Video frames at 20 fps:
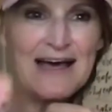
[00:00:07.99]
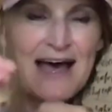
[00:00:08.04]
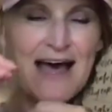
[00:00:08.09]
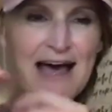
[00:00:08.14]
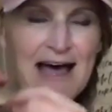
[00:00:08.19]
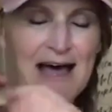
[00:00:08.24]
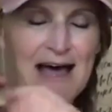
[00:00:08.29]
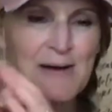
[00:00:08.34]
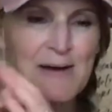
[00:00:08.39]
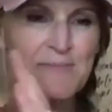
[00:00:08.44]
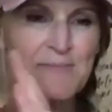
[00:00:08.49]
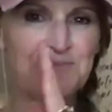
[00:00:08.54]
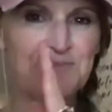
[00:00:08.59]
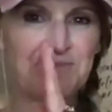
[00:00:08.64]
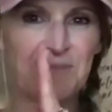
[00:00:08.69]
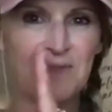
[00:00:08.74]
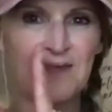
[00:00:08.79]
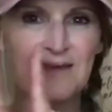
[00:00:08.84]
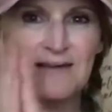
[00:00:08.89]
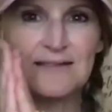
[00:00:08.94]

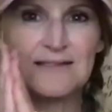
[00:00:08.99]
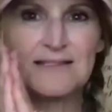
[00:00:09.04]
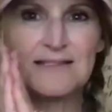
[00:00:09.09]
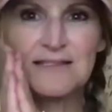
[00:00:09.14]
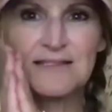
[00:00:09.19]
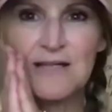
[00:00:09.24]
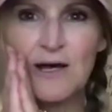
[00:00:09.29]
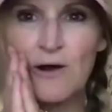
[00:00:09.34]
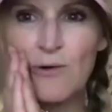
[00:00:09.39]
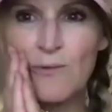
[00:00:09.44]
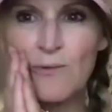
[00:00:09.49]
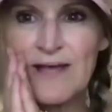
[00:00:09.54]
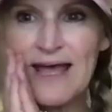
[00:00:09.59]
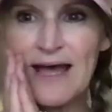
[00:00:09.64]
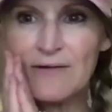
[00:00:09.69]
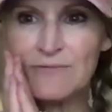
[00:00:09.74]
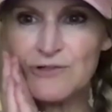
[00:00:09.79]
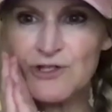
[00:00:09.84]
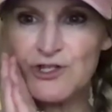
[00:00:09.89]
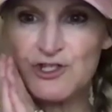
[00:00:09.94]
Um, so we
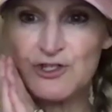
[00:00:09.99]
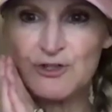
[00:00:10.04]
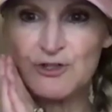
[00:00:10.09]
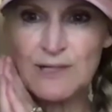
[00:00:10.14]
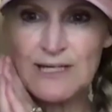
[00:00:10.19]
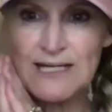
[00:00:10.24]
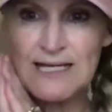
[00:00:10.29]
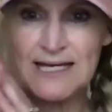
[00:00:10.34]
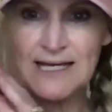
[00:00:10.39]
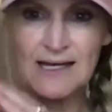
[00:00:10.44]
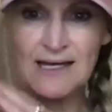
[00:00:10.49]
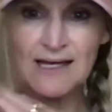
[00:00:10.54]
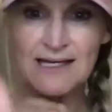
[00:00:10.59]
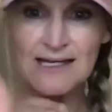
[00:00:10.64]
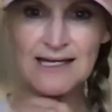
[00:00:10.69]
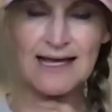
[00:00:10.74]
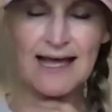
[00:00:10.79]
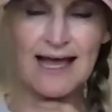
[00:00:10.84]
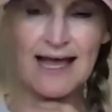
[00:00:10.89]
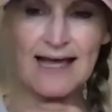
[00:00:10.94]
have Judy
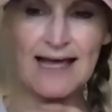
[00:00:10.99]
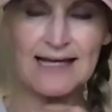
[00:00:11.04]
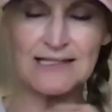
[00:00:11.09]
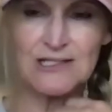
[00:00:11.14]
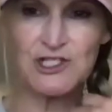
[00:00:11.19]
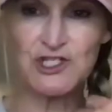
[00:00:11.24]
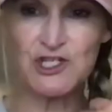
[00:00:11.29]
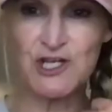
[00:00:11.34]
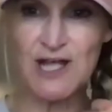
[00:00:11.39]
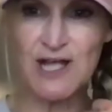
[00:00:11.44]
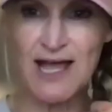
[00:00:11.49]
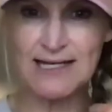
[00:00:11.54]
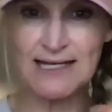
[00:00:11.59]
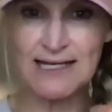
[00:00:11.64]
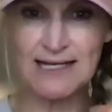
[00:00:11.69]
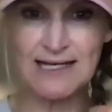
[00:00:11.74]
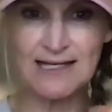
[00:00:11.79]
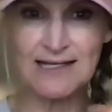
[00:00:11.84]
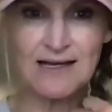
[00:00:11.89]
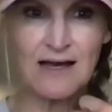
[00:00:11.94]
and
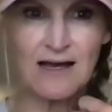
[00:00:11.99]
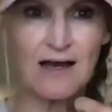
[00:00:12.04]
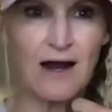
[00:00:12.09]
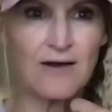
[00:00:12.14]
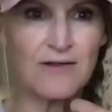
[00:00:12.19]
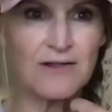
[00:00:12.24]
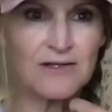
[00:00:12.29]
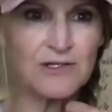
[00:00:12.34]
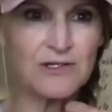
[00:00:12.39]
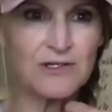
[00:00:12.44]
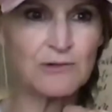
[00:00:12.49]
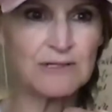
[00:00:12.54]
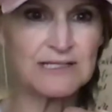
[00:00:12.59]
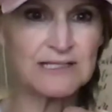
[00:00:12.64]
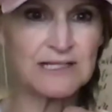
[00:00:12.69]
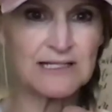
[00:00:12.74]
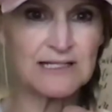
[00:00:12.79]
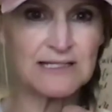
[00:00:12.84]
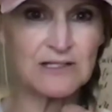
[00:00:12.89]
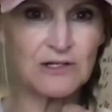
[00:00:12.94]
Jenny are the
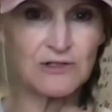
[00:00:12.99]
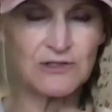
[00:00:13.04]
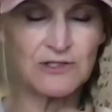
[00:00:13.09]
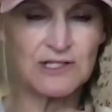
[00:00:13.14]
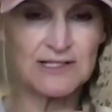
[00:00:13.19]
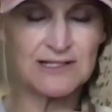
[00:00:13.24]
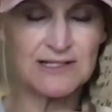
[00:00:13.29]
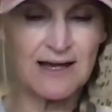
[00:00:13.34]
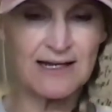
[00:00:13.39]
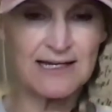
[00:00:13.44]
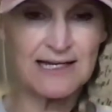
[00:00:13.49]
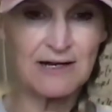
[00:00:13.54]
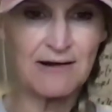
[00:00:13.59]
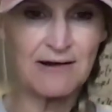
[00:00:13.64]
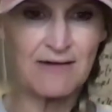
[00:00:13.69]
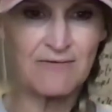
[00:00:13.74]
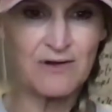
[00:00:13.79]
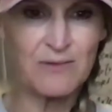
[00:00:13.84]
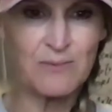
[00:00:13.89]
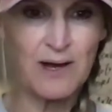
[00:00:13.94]
newest consultants on here,
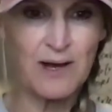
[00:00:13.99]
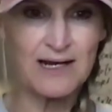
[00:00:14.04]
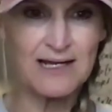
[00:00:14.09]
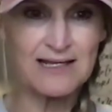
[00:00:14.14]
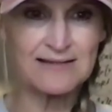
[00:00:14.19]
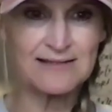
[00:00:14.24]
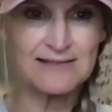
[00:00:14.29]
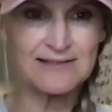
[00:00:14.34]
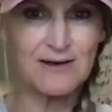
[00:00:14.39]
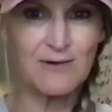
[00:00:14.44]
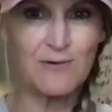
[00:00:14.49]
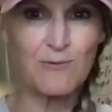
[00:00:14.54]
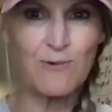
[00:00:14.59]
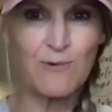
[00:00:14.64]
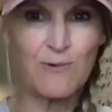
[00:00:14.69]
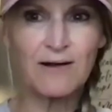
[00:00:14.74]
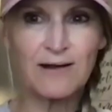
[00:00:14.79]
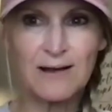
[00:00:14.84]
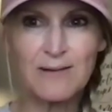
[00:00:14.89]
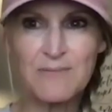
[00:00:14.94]
everybody. So
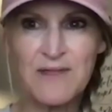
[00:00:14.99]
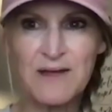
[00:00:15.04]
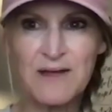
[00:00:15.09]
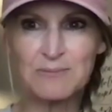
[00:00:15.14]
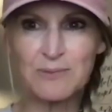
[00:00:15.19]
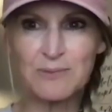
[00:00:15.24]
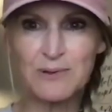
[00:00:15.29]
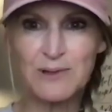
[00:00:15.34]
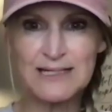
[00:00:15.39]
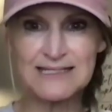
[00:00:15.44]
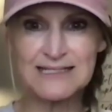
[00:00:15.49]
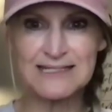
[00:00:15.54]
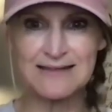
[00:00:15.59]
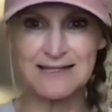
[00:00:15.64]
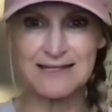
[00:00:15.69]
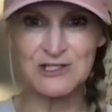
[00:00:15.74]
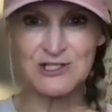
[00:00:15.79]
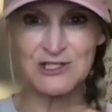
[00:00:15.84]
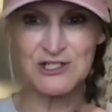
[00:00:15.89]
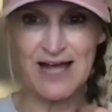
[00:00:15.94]
welcome them, please, in
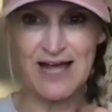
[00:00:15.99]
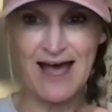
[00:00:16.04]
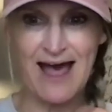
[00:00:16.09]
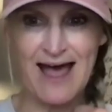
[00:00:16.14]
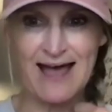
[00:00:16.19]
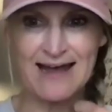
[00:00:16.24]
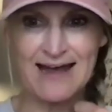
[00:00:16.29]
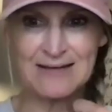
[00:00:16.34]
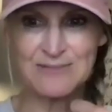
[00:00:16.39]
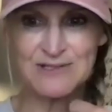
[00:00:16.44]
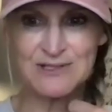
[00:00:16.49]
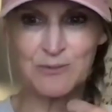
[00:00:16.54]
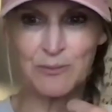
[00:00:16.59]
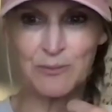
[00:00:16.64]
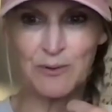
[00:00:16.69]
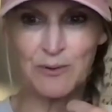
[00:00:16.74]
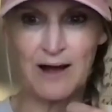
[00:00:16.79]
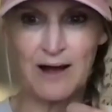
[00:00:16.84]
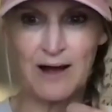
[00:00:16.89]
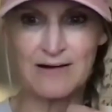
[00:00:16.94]
the chat. I'm so
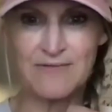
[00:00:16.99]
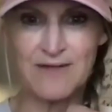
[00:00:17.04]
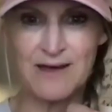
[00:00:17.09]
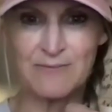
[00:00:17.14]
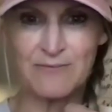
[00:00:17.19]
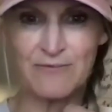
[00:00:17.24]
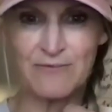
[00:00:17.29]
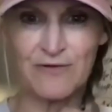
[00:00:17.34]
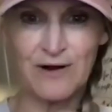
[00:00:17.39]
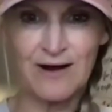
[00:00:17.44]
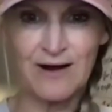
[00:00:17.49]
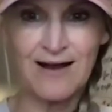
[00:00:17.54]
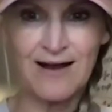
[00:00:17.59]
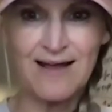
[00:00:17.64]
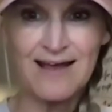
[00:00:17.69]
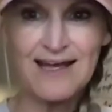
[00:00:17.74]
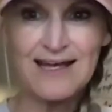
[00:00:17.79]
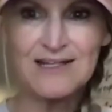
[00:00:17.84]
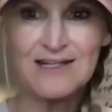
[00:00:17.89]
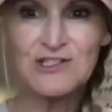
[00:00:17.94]
proud of them for
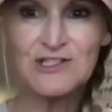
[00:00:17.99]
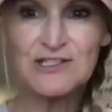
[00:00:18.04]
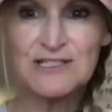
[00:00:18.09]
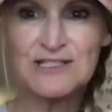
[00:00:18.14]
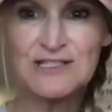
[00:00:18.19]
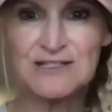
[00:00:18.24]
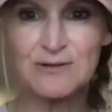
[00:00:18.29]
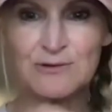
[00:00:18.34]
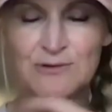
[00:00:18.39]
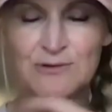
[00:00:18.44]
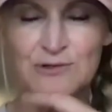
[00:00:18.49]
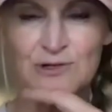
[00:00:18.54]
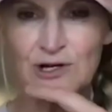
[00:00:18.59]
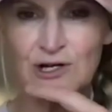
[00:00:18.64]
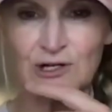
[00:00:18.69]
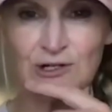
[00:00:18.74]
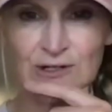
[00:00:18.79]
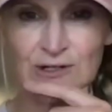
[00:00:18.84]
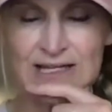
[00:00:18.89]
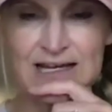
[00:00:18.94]
just so
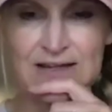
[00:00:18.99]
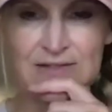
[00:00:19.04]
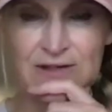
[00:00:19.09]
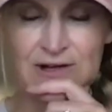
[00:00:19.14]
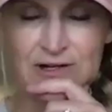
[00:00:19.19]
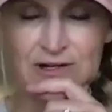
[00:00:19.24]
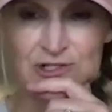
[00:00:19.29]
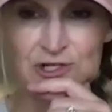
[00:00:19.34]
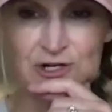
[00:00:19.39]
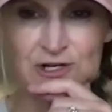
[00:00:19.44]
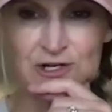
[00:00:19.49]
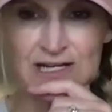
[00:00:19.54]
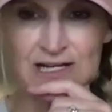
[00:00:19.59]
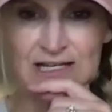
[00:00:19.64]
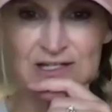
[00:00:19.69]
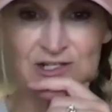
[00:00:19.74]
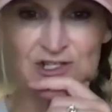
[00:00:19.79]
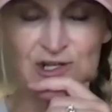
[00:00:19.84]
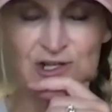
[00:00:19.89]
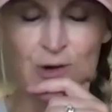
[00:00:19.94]
early in their
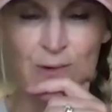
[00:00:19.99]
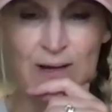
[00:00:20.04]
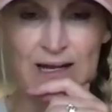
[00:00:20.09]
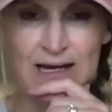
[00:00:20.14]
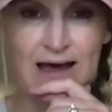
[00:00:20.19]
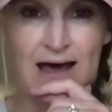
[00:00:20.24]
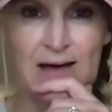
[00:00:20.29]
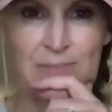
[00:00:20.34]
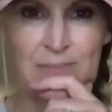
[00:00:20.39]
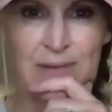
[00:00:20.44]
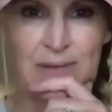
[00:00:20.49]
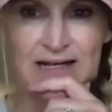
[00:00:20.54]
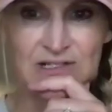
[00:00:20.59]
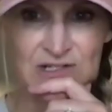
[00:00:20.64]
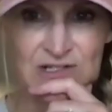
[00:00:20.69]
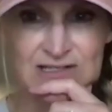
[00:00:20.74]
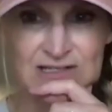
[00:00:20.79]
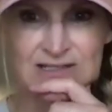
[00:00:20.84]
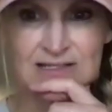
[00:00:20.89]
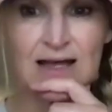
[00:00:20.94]
journey showing up. I
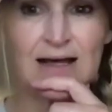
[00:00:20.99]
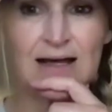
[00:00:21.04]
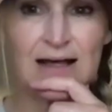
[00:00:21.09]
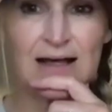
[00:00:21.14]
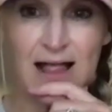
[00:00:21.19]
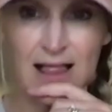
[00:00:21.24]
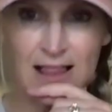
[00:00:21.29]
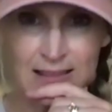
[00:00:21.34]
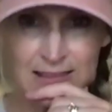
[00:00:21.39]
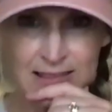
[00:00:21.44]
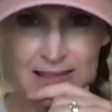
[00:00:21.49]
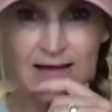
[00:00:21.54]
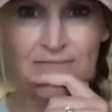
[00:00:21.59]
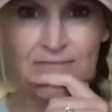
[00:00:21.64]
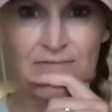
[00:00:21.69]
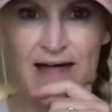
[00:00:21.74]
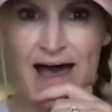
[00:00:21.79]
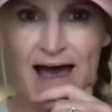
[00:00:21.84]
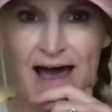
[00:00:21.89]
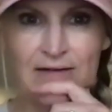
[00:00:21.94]
just
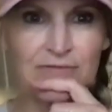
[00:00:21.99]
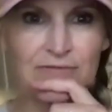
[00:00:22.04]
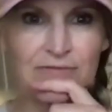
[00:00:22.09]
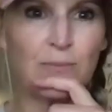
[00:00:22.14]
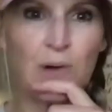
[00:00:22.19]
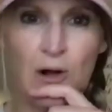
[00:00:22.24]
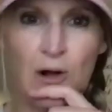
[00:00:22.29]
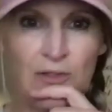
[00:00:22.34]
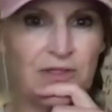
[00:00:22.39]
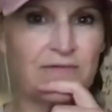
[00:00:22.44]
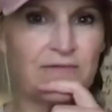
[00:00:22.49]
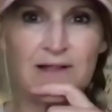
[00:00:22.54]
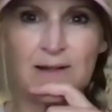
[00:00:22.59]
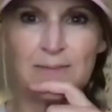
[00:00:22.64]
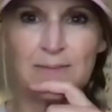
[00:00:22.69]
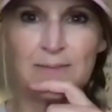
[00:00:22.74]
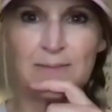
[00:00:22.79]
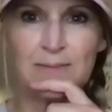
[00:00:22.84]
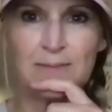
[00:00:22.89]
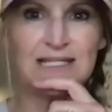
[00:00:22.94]
love that. For both of
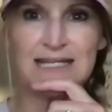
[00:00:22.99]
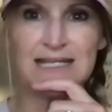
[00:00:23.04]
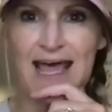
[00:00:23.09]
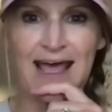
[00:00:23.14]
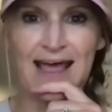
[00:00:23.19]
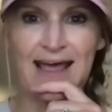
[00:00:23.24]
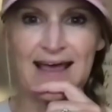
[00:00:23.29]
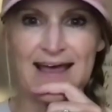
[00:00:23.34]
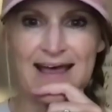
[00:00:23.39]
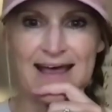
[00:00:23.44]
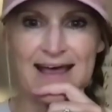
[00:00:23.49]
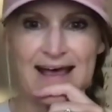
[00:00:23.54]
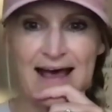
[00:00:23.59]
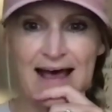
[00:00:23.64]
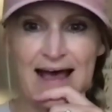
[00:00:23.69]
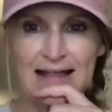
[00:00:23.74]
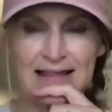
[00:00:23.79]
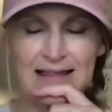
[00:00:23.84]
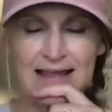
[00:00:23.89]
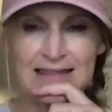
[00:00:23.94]
them today,
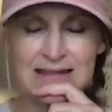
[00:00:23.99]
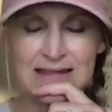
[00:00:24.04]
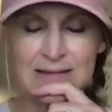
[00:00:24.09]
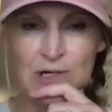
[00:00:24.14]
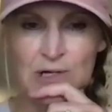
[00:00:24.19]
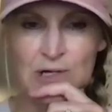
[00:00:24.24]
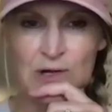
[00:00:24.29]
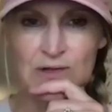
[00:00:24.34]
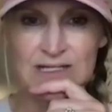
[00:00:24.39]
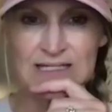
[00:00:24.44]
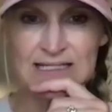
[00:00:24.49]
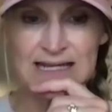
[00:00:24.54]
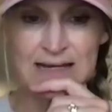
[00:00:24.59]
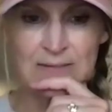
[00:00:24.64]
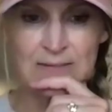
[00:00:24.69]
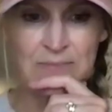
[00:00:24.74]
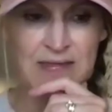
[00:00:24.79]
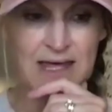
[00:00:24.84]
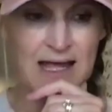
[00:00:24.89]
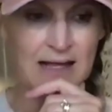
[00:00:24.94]
I let them know the
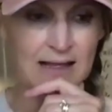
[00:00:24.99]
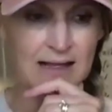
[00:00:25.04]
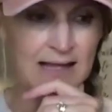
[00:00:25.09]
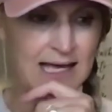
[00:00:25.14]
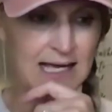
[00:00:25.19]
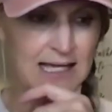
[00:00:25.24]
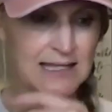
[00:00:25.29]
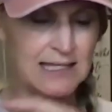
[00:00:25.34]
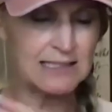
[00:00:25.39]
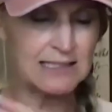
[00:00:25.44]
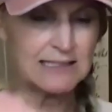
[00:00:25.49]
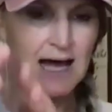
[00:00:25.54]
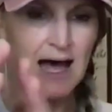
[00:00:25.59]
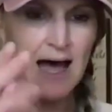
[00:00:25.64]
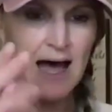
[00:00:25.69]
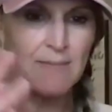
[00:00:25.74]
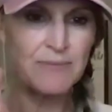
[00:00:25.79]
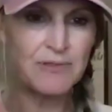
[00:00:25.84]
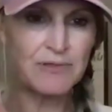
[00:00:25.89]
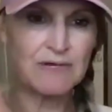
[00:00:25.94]
same thing. Like the
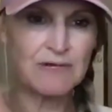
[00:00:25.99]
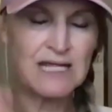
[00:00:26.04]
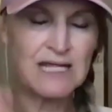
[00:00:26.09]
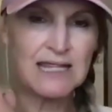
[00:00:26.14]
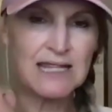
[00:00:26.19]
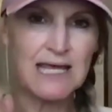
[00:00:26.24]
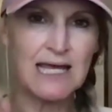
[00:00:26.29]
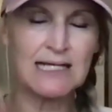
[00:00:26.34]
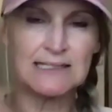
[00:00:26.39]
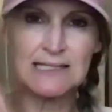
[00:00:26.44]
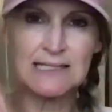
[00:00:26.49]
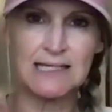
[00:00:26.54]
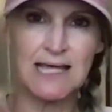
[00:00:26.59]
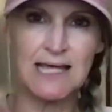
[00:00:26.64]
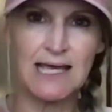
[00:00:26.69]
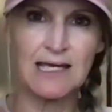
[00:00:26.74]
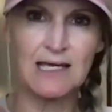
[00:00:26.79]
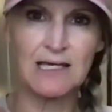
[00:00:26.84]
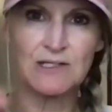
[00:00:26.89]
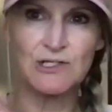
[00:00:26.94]
top three things that
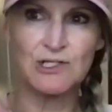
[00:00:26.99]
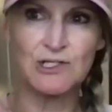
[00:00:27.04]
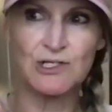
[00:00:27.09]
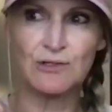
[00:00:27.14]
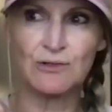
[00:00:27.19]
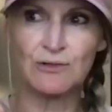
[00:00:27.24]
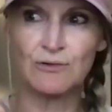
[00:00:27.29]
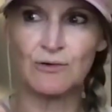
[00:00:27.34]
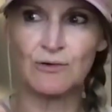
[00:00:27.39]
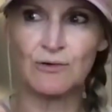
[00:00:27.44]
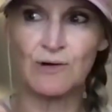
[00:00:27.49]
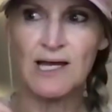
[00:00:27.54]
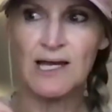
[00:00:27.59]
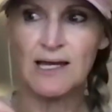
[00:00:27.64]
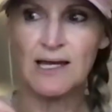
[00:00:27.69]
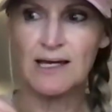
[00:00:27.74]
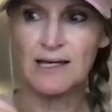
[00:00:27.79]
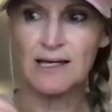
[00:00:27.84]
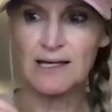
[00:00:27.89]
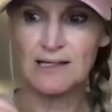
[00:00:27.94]
they can do
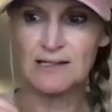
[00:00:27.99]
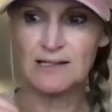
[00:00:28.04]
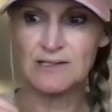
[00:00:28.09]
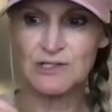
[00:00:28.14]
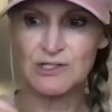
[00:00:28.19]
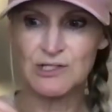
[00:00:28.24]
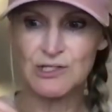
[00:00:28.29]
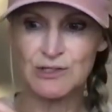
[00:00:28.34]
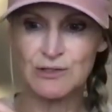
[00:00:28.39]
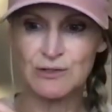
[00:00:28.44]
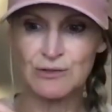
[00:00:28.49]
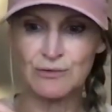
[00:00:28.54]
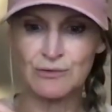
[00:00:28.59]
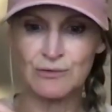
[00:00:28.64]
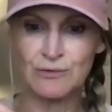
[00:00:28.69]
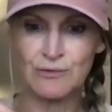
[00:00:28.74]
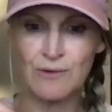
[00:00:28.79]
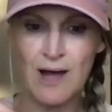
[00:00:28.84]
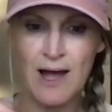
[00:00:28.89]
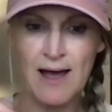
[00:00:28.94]
is
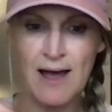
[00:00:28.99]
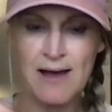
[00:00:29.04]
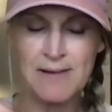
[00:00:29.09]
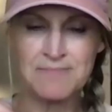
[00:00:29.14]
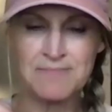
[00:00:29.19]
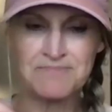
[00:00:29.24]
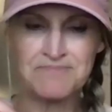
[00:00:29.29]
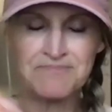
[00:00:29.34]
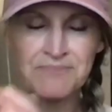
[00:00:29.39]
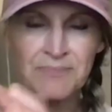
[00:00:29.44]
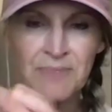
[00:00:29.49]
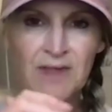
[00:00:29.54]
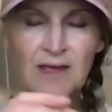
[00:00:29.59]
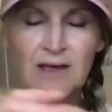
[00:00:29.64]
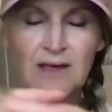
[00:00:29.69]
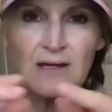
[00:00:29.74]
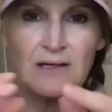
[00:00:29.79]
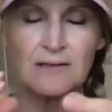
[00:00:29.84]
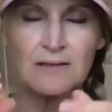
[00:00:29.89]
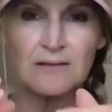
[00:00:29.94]
to
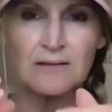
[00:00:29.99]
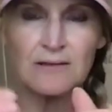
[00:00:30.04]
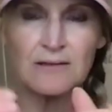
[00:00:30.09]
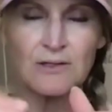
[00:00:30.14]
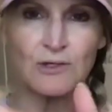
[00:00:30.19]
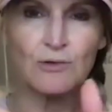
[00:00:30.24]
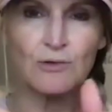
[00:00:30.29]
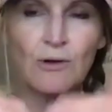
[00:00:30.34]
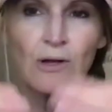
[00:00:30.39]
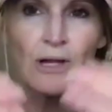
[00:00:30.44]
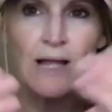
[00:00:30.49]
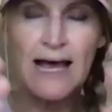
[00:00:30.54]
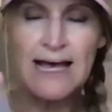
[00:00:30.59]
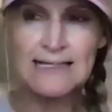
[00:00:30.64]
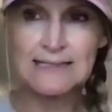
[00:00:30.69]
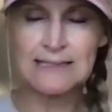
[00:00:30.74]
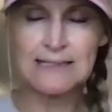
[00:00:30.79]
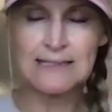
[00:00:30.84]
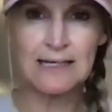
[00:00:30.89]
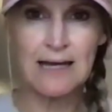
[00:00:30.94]

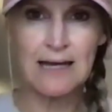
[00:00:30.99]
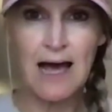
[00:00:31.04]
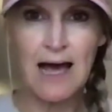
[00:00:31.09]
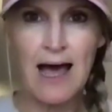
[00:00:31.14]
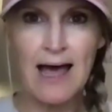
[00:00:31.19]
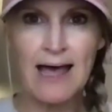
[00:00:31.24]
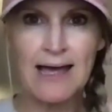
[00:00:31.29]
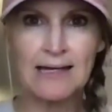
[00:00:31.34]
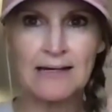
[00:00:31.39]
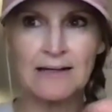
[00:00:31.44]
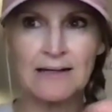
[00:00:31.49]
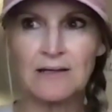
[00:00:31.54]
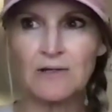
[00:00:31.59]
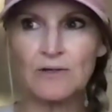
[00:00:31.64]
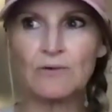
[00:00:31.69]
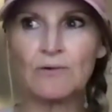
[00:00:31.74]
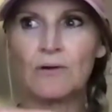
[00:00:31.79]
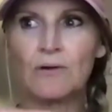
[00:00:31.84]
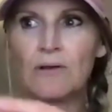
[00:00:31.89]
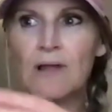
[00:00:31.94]
utilize the guide,
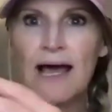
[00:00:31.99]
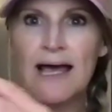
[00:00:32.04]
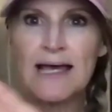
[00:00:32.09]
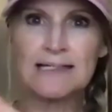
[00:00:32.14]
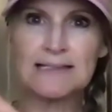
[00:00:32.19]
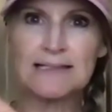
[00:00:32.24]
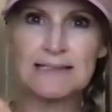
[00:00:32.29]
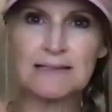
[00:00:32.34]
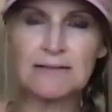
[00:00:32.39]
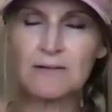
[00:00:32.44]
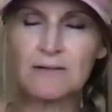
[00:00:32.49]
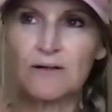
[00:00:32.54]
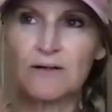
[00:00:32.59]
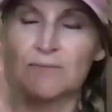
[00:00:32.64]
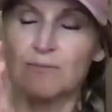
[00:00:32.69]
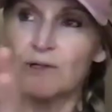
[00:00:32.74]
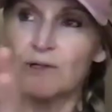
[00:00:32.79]
utilize